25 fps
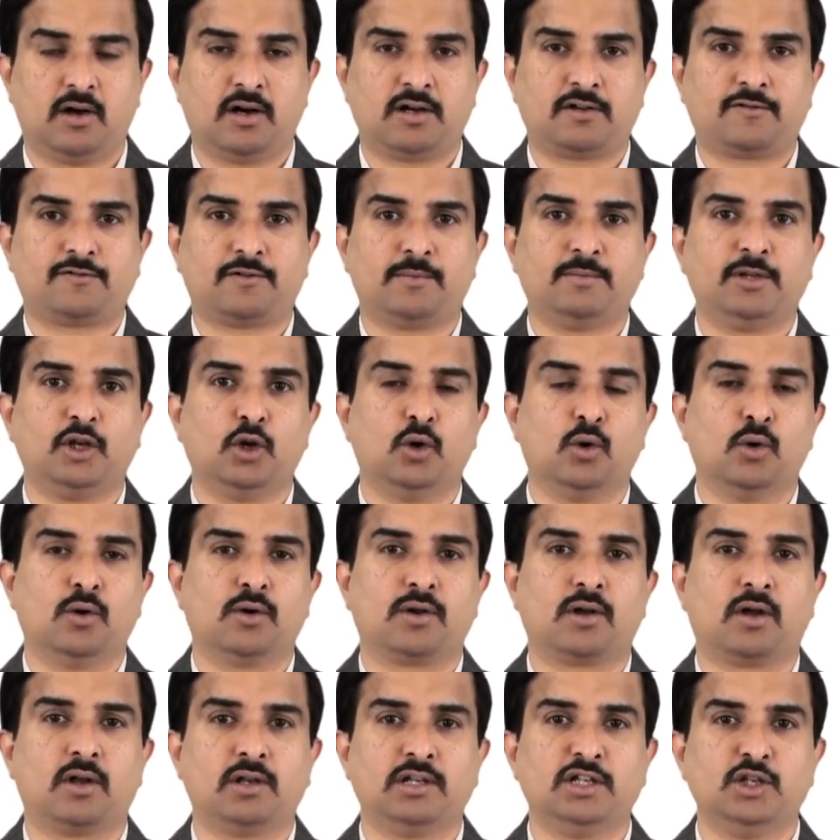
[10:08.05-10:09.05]
or from the
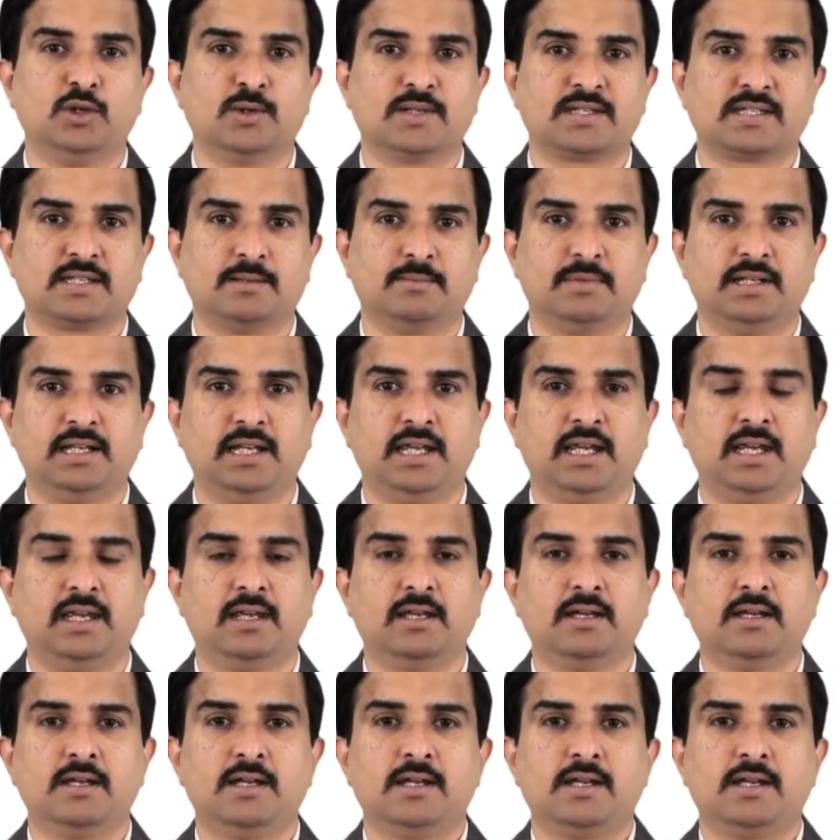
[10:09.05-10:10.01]
overall USMLE